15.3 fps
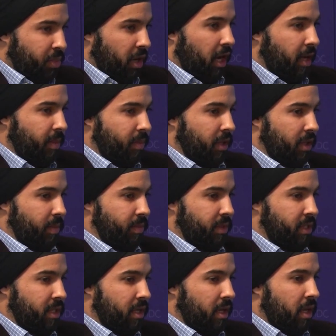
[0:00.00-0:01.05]

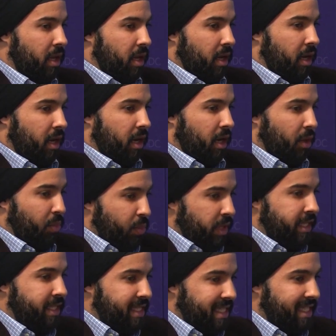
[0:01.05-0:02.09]
problems
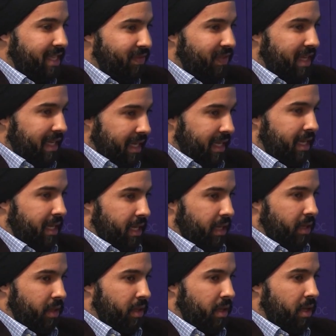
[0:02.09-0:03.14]
with
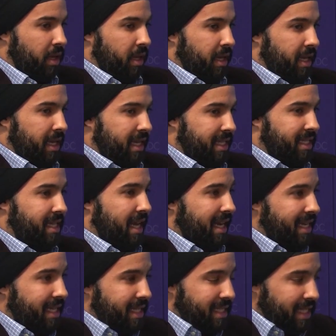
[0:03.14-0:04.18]
CVE is that
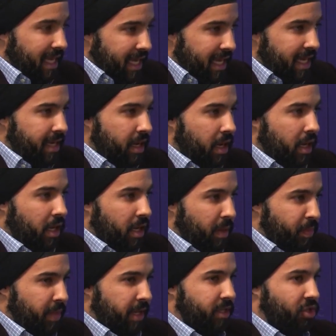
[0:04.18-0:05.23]
it is
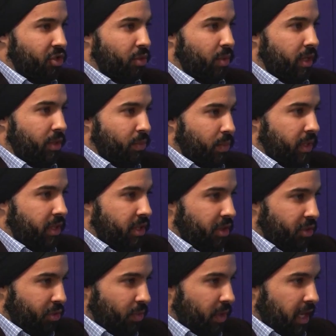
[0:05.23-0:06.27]
incommensurate with the
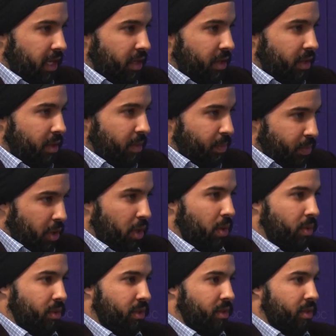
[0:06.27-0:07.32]
threat
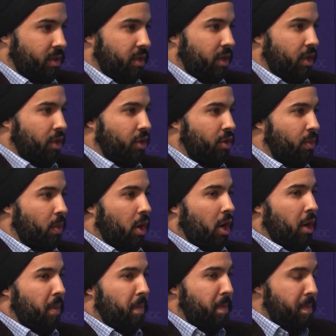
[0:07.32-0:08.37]
posed. You
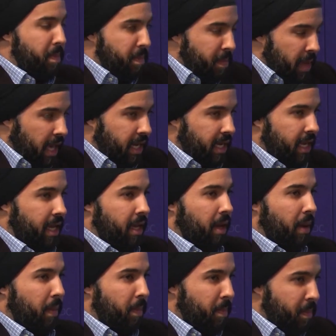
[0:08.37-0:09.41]
are many,
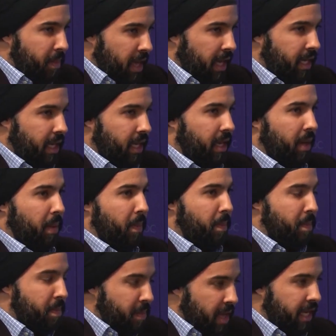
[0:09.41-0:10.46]
many,
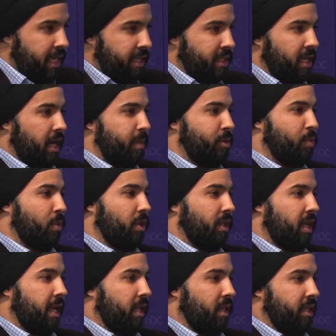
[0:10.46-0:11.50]
many times more
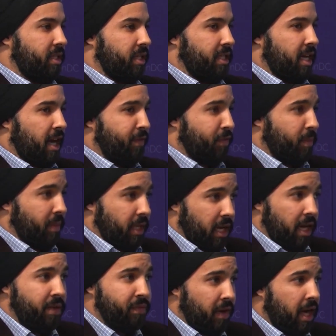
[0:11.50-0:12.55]
likely to die from
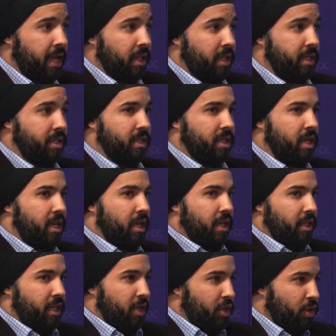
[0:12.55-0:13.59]
gun violence
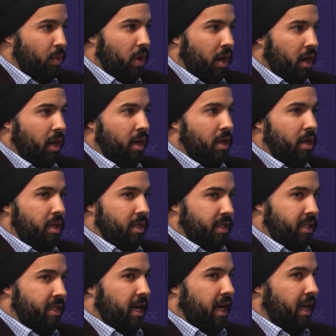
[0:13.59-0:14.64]
than you are
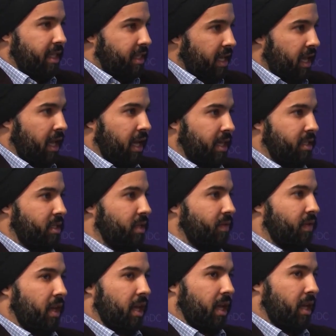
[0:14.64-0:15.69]
to die at the hands
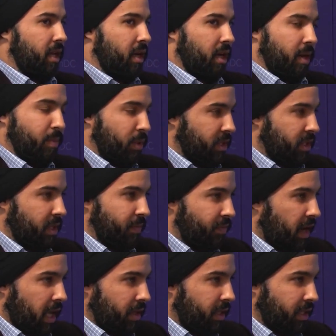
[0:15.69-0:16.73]
of a Muslim
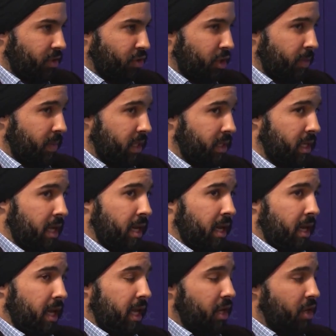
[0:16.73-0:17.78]
violent extremist,
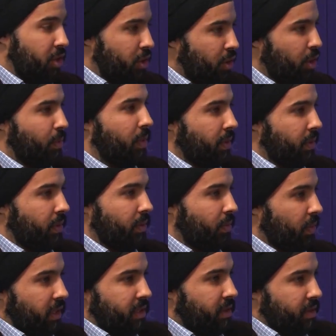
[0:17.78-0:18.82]
and no one
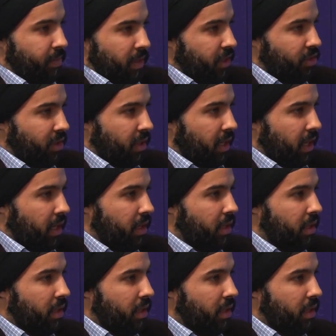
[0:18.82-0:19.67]
wants to mention that.